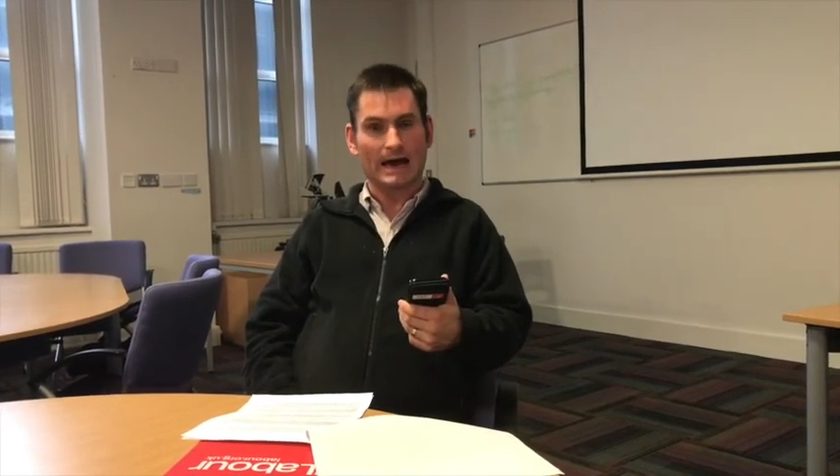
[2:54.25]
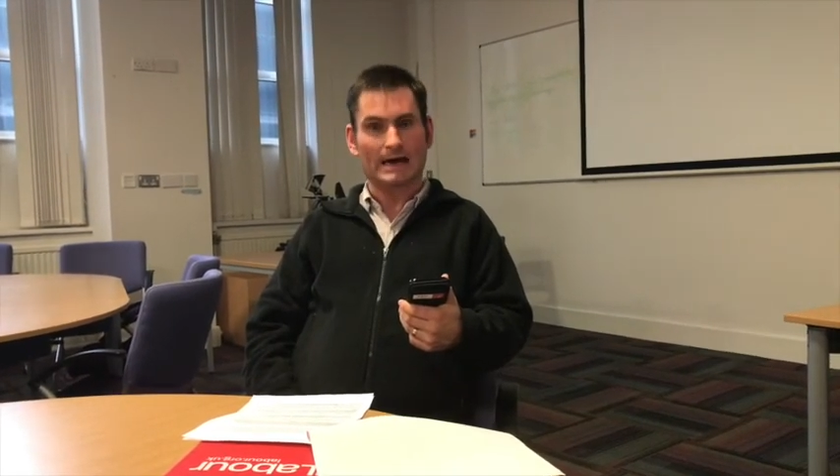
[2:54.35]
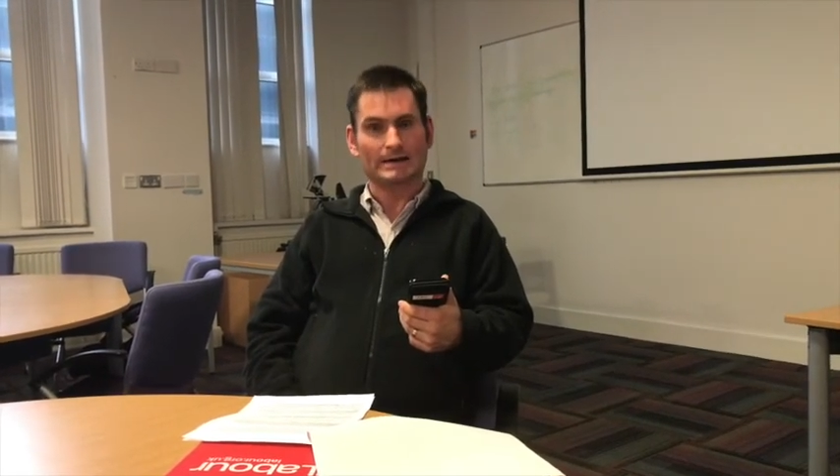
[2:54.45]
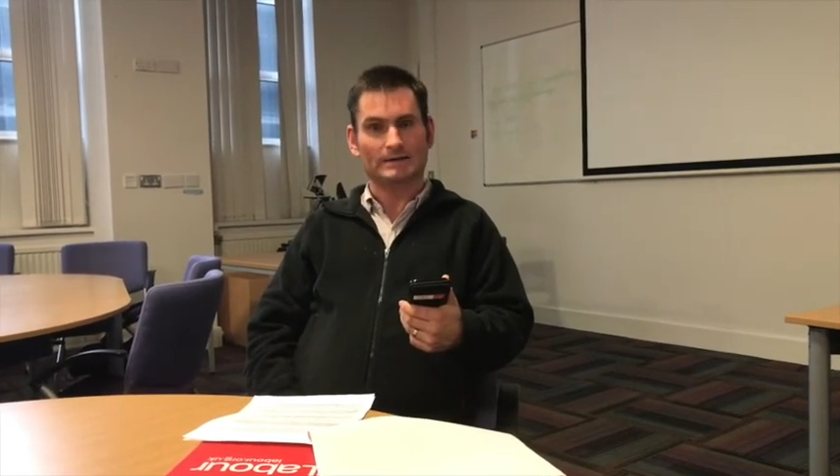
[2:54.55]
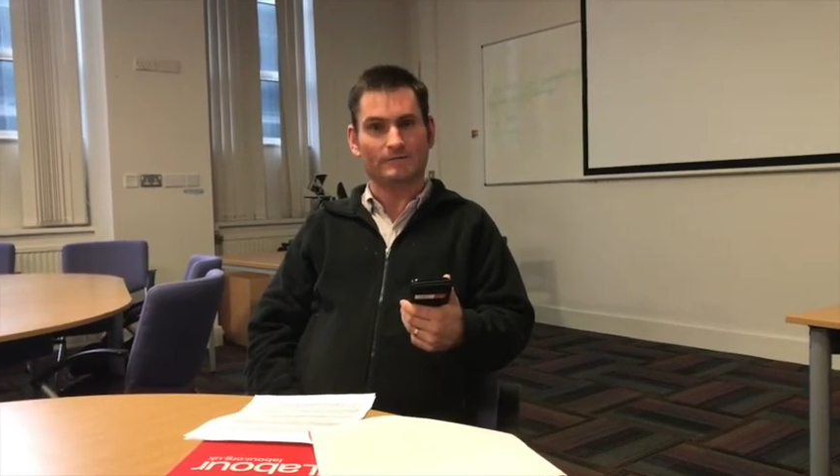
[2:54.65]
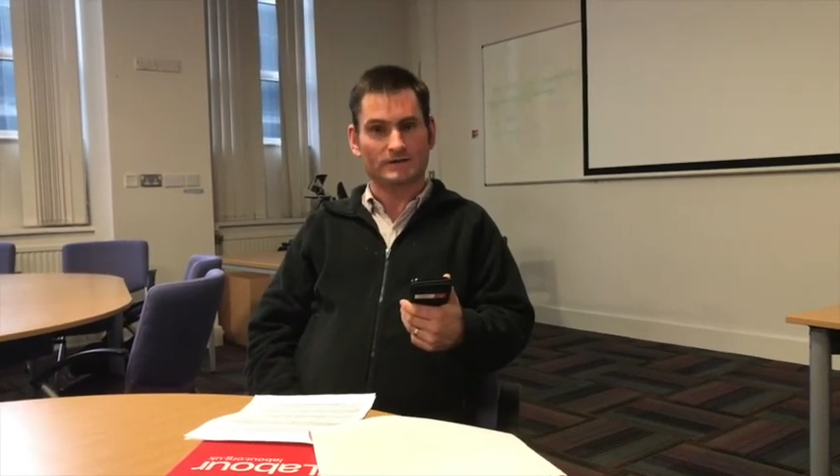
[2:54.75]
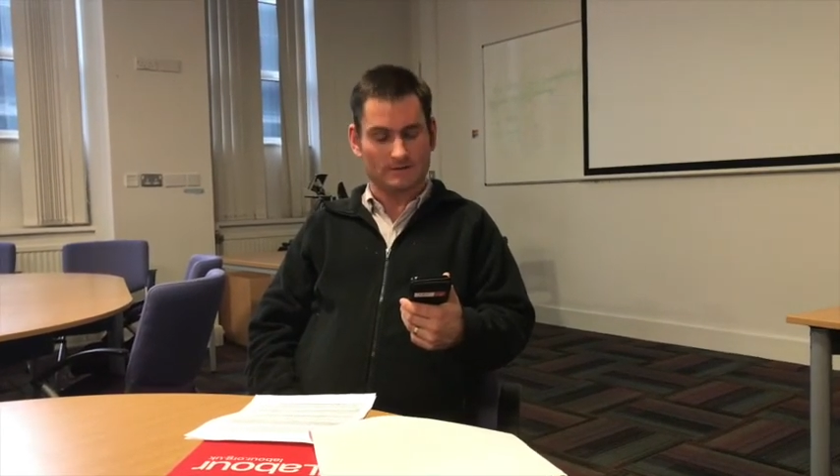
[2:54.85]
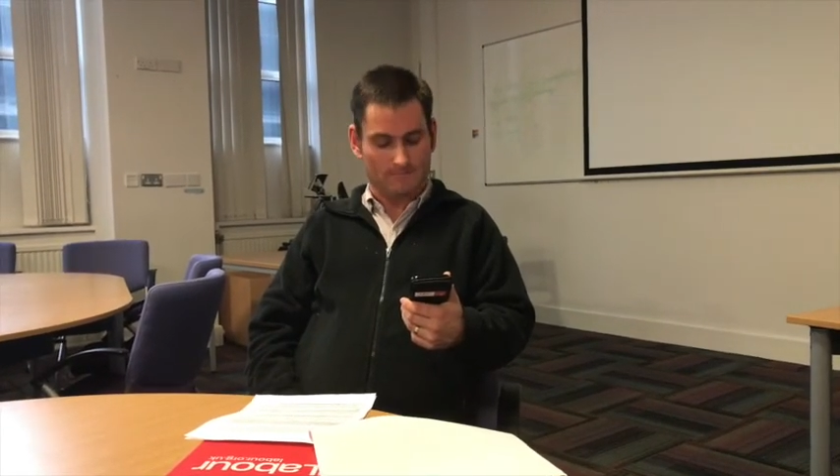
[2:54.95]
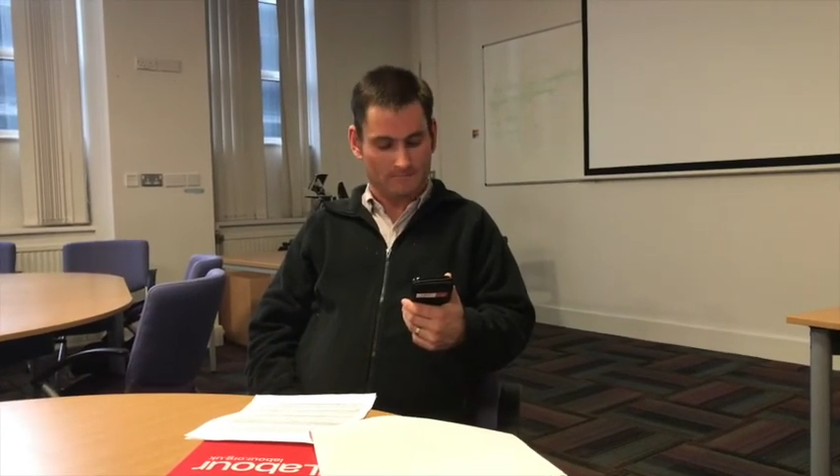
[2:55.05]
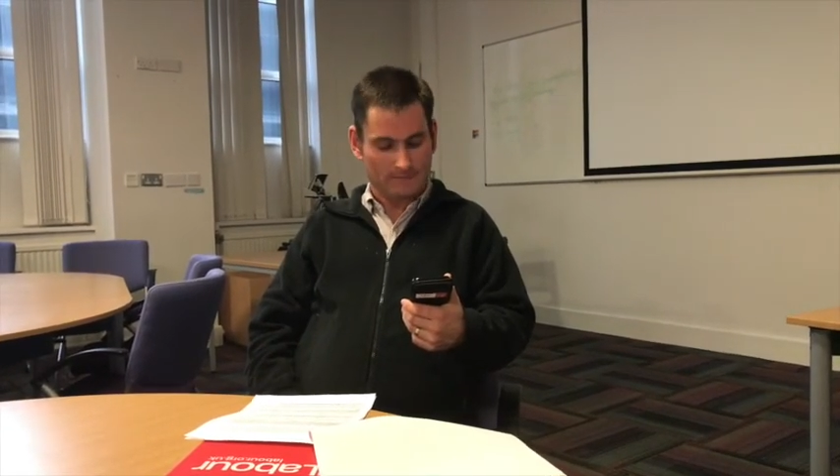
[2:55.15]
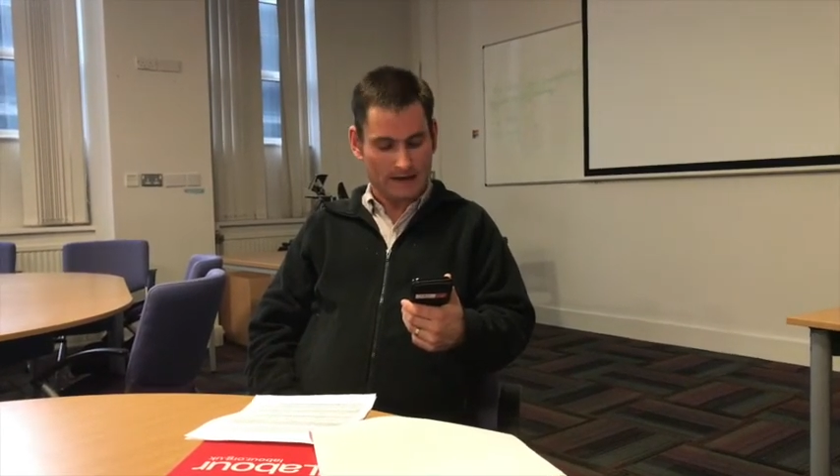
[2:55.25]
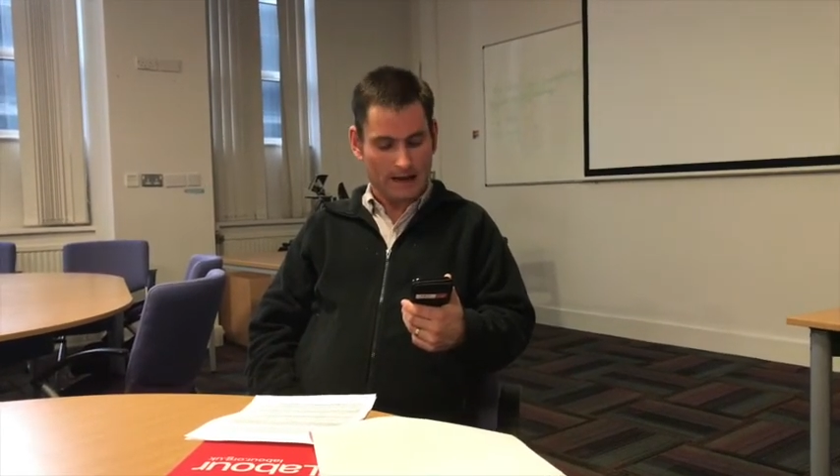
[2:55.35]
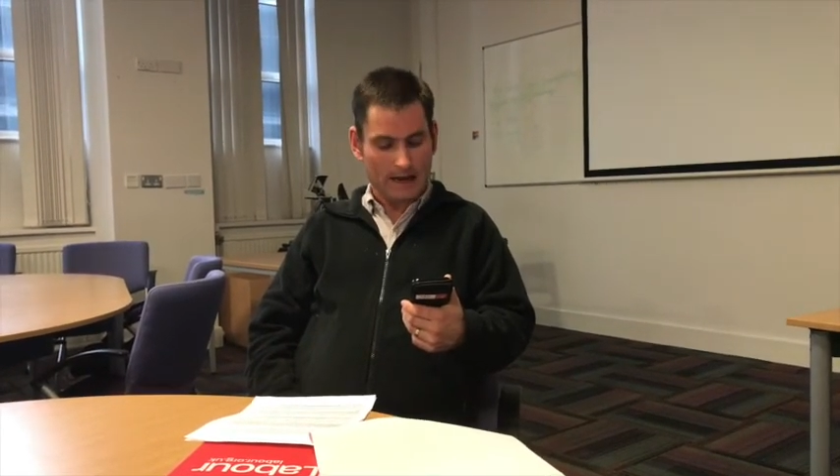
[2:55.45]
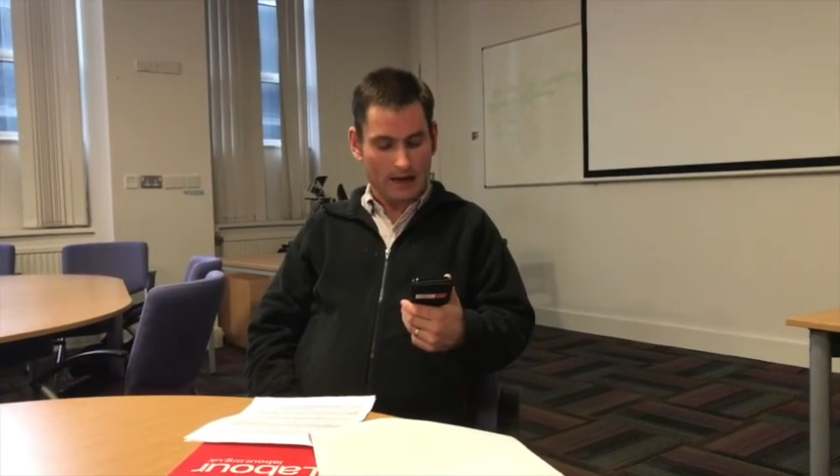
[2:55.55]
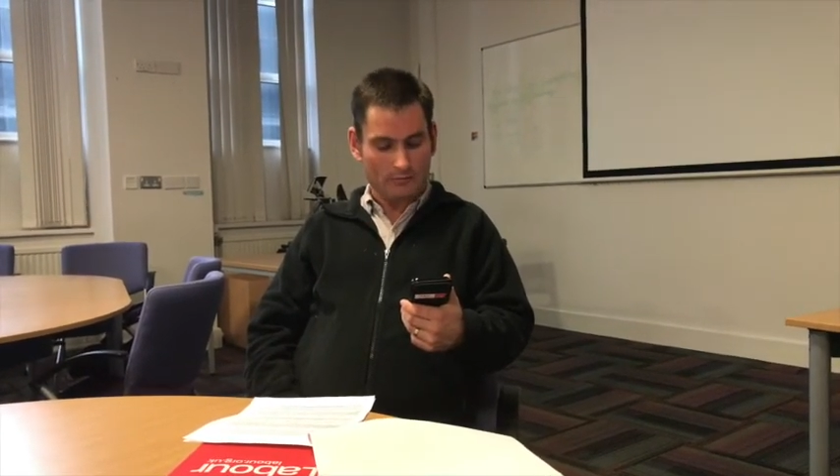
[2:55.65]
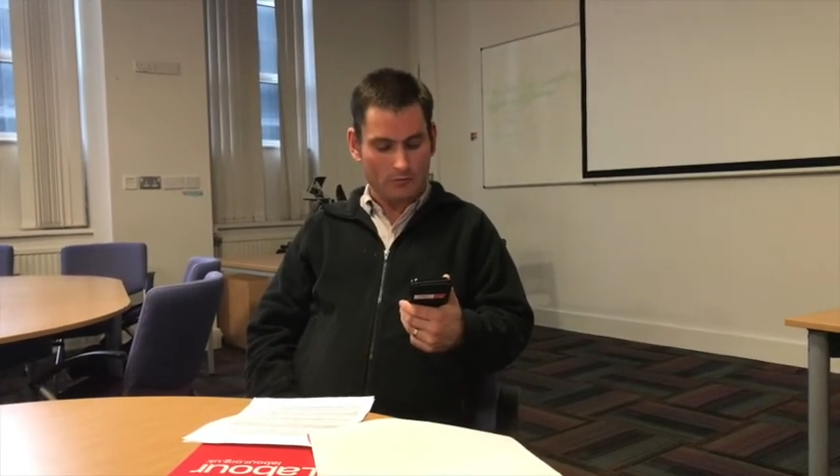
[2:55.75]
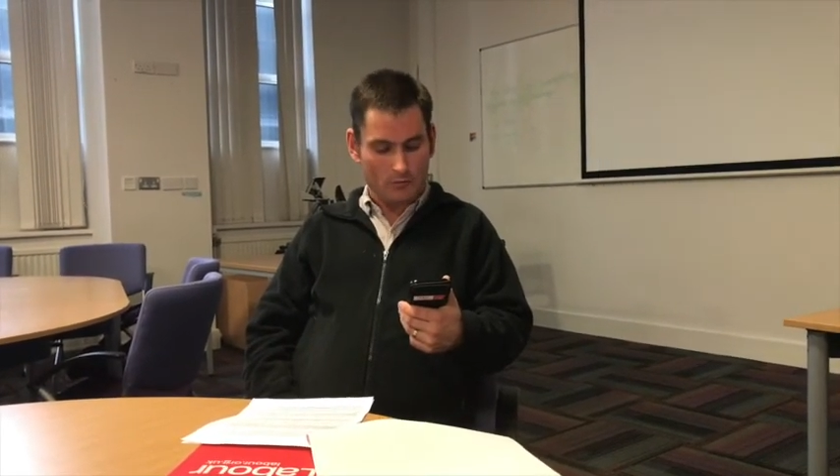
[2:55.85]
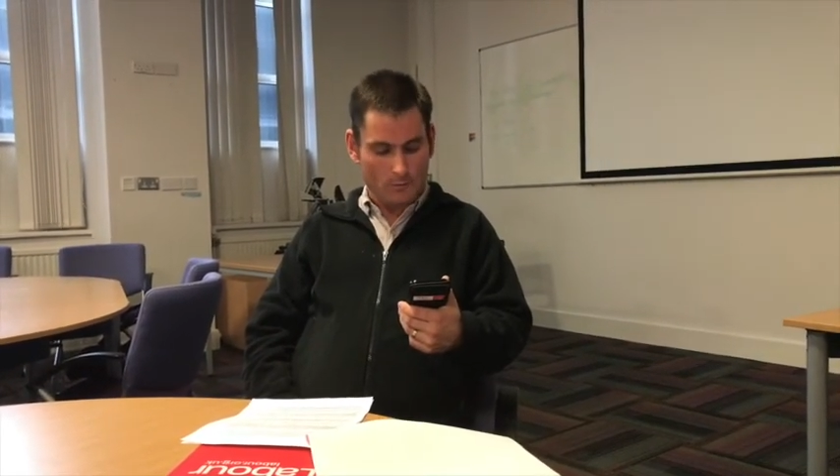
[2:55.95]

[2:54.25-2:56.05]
activism. I will